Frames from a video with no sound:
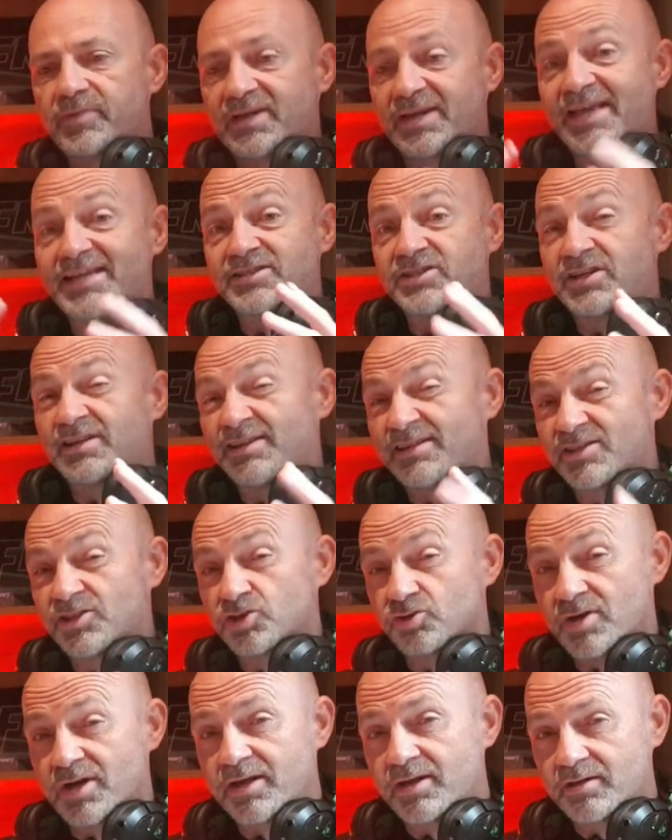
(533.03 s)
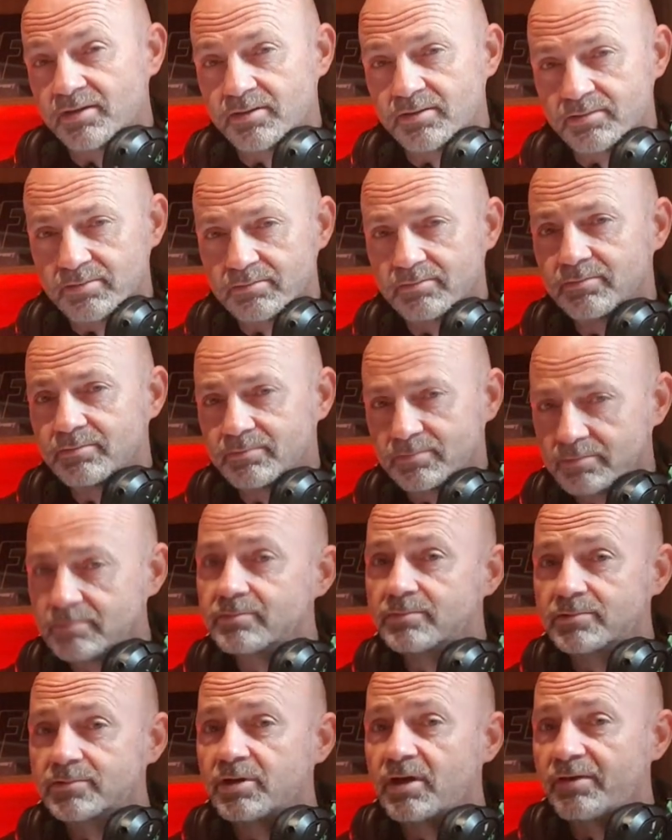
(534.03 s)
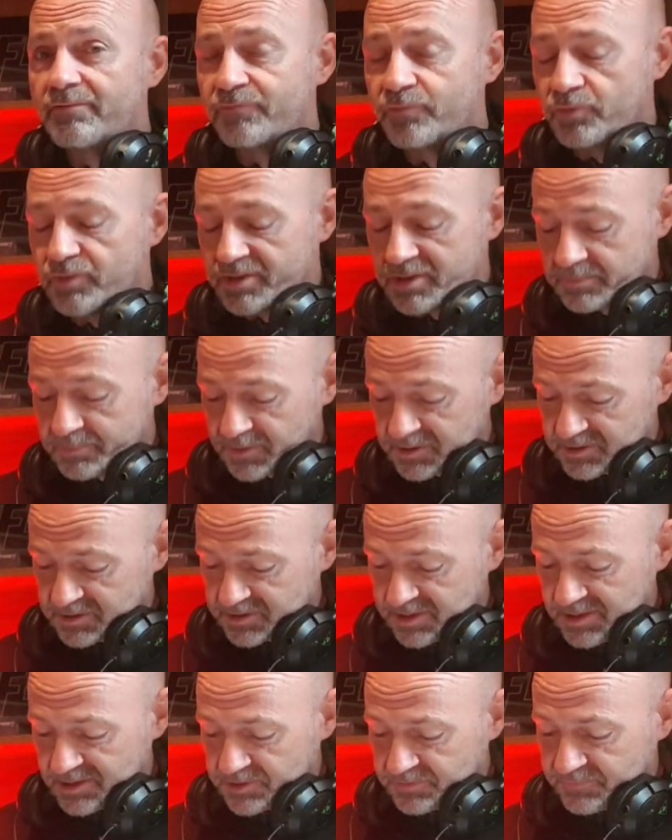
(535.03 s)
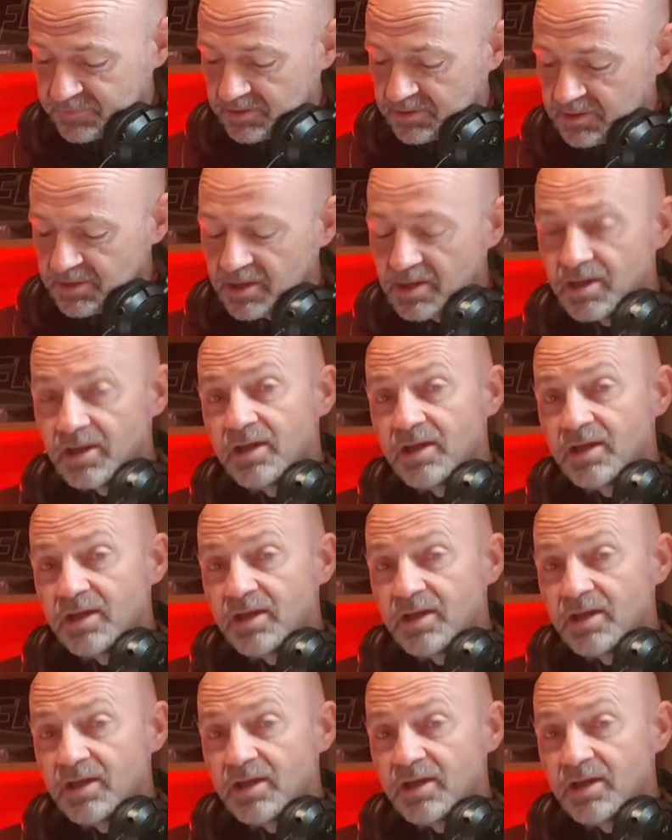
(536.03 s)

Classically trained type voice by the sounds of it.